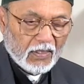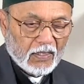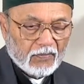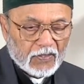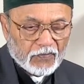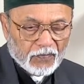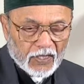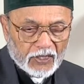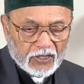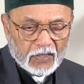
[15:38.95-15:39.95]
There was
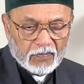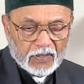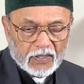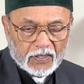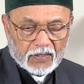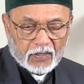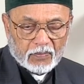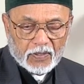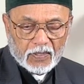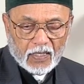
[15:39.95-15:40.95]
friction with the
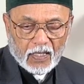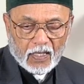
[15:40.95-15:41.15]
Turkmen